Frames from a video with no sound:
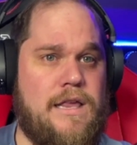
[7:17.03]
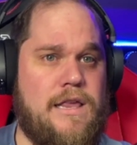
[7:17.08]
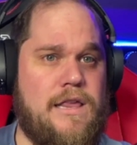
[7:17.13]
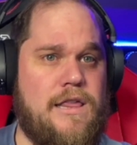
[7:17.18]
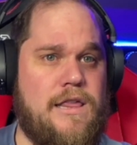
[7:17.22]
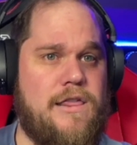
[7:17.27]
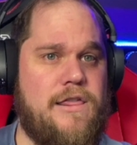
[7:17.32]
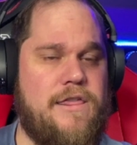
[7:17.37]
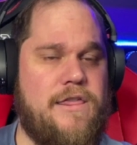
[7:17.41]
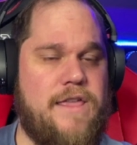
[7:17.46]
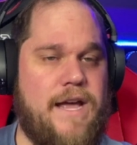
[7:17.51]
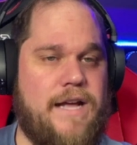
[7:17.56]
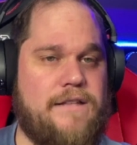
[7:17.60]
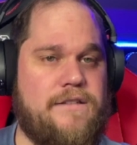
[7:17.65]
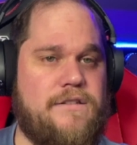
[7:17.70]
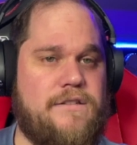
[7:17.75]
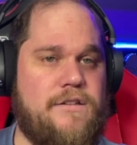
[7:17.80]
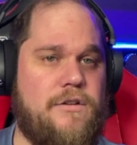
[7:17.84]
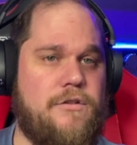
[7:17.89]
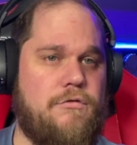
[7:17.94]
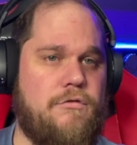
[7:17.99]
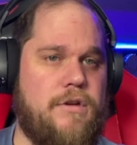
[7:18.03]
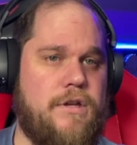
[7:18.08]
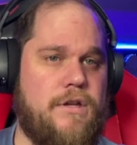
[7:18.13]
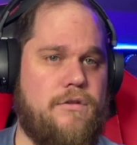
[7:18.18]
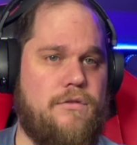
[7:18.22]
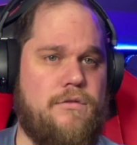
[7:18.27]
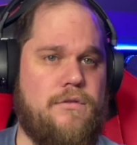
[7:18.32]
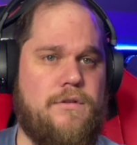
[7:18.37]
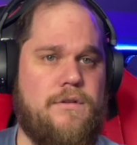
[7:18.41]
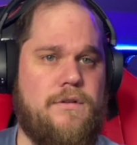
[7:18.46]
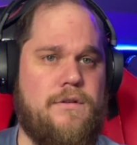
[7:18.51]
That's
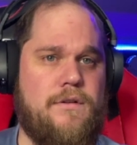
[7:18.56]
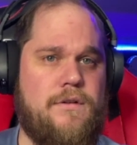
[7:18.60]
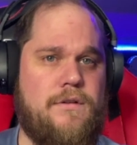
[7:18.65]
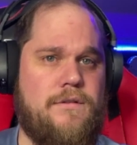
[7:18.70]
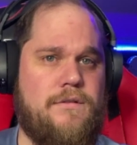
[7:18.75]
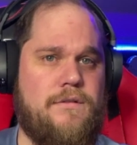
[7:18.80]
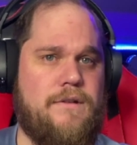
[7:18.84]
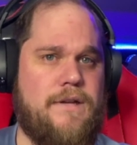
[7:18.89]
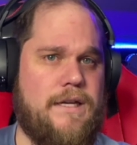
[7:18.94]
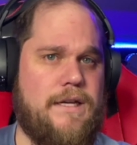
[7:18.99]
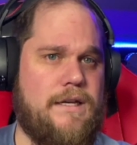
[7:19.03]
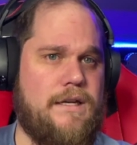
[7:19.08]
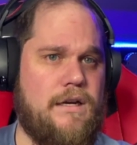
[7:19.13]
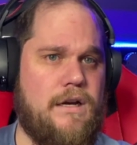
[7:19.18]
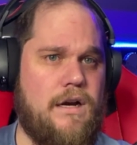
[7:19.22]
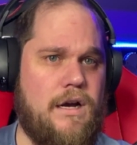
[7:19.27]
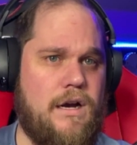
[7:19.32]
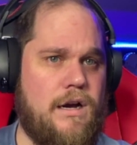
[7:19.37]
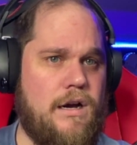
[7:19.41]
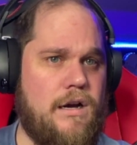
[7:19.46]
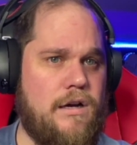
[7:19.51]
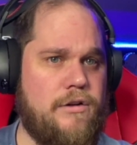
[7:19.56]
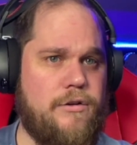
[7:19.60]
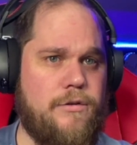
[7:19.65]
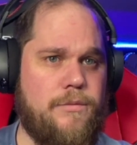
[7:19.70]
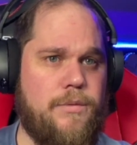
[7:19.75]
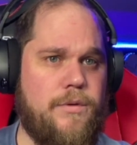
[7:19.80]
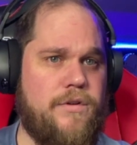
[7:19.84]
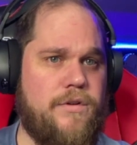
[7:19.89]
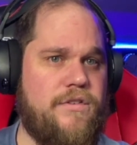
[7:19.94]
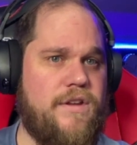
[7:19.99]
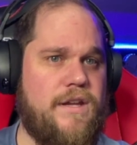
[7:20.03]
unreal. Like,
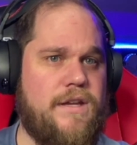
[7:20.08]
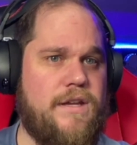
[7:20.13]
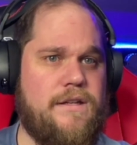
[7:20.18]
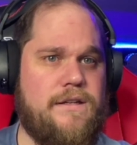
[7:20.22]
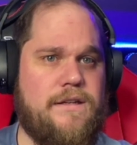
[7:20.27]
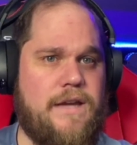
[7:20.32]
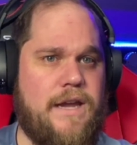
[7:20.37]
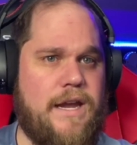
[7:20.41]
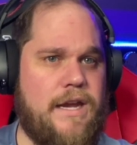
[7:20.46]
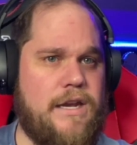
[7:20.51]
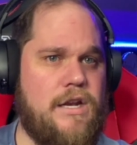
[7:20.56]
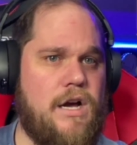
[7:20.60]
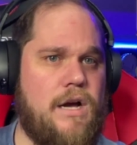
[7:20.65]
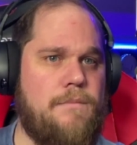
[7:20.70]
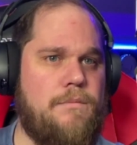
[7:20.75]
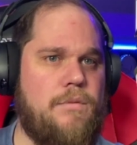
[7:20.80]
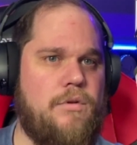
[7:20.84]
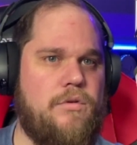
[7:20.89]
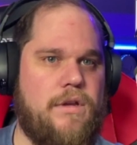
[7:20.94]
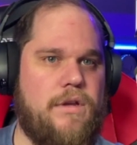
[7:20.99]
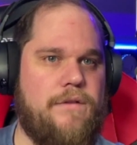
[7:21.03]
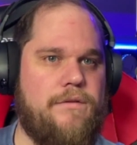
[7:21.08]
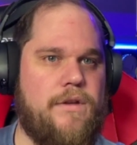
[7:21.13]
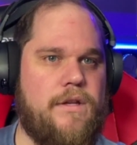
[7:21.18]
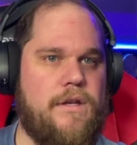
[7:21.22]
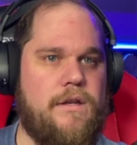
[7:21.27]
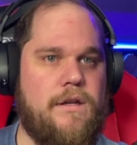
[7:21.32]
100% cannot believe it.